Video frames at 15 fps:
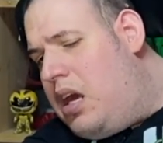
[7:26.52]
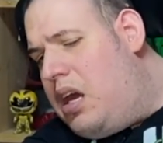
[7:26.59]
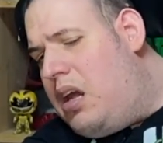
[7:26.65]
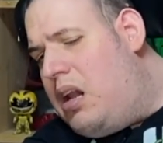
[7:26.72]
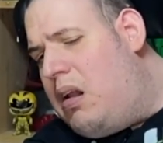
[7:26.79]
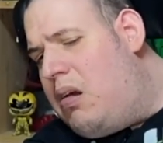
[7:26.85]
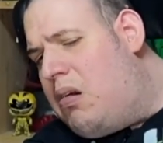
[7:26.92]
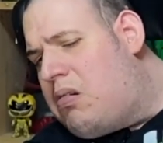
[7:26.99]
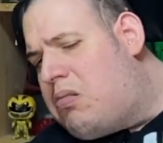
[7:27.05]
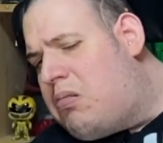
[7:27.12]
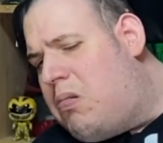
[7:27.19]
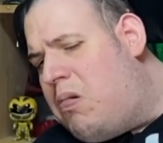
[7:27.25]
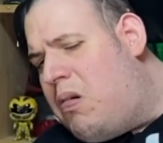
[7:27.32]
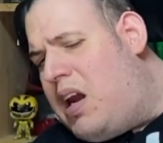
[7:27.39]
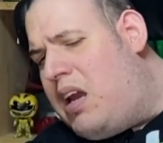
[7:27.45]
it looks
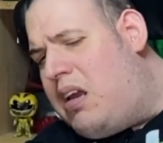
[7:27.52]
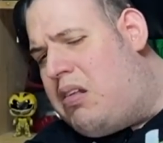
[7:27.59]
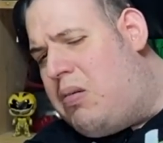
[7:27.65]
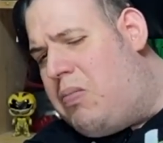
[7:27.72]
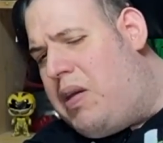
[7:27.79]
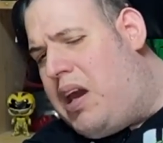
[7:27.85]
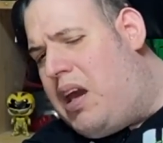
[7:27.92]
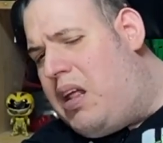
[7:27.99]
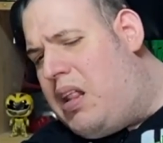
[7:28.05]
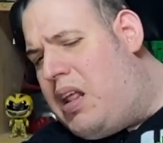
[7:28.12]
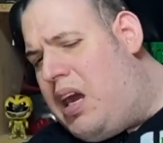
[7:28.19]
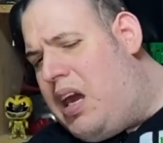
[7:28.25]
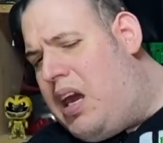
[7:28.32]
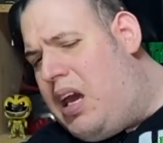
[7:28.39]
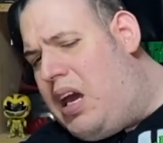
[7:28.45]
grey to me,
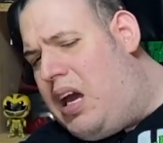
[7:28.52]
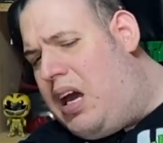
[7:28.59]
the